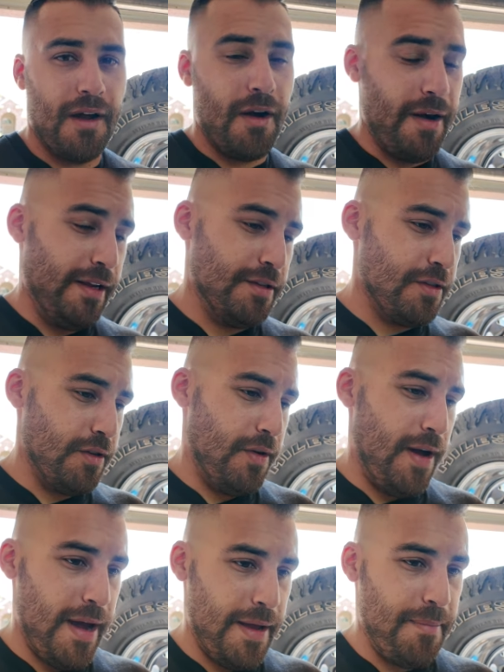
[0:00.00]
All right,
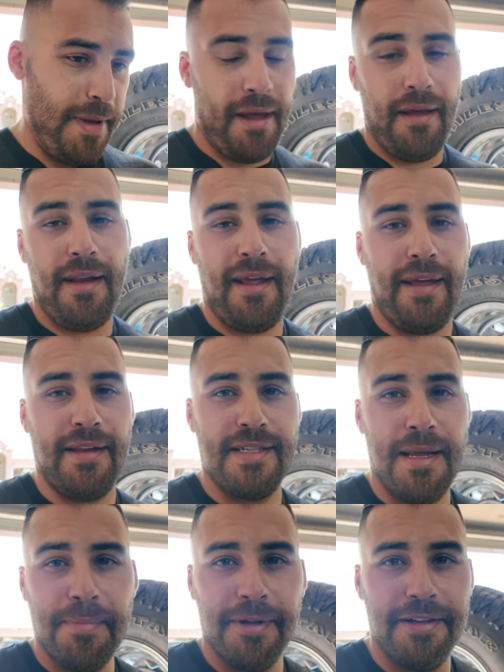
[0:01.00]
so I made a
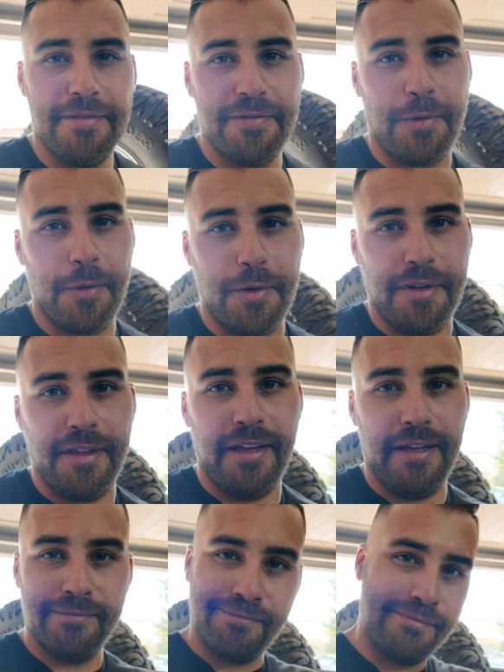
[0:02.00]
template for
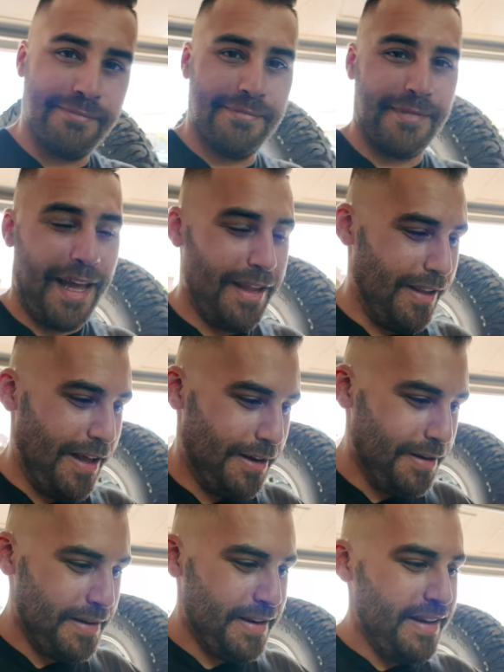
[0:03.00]
the
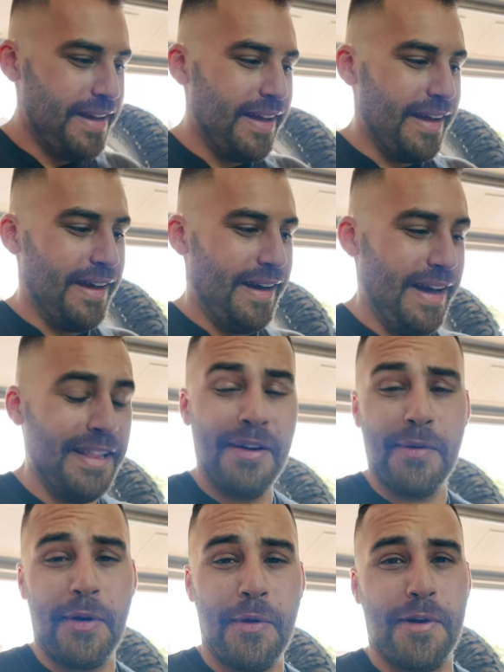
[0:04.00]
headliner. I
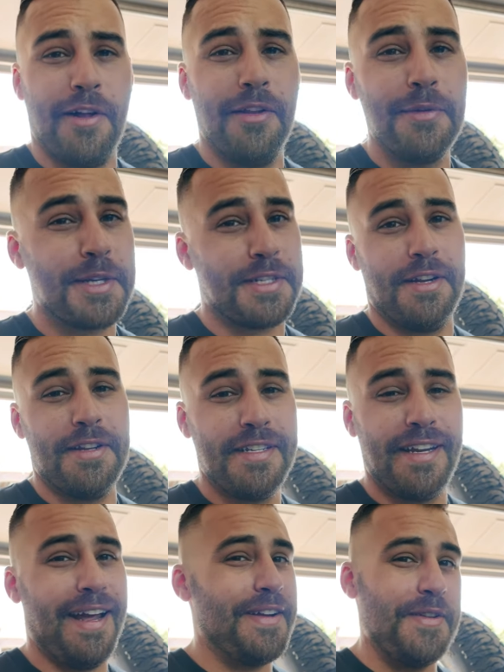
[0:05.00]
didn't record all of it because
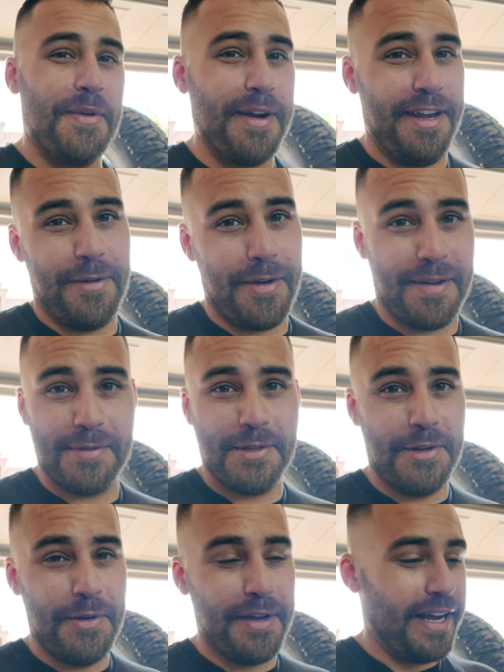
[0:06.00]
honestly, I had no idea what I was
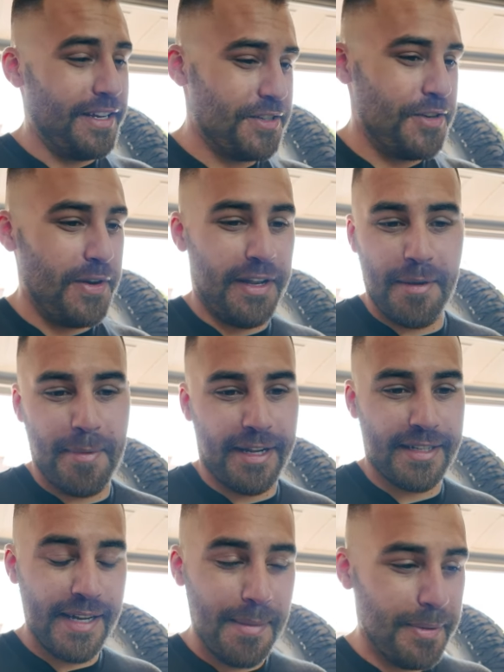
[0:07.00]
doing. I just knew I needed to
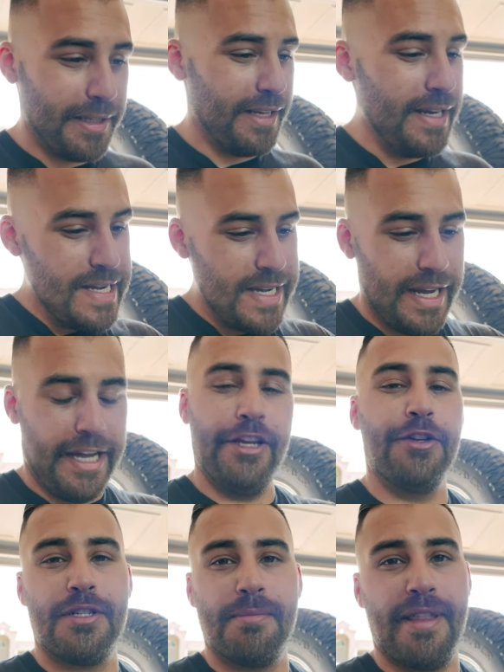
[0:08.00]
make a template. I
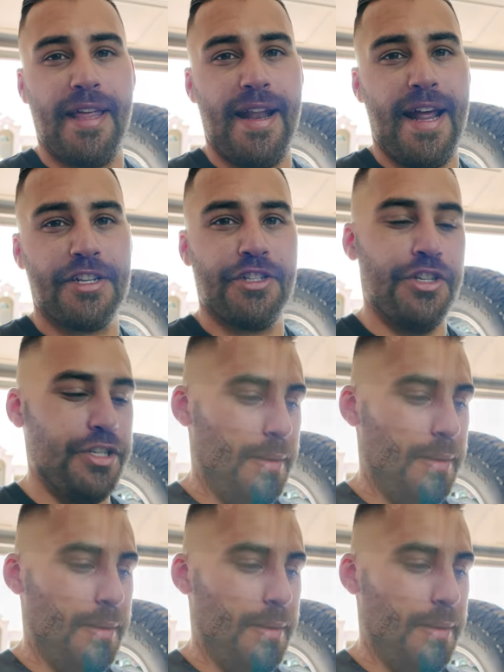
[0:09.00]
used some of that action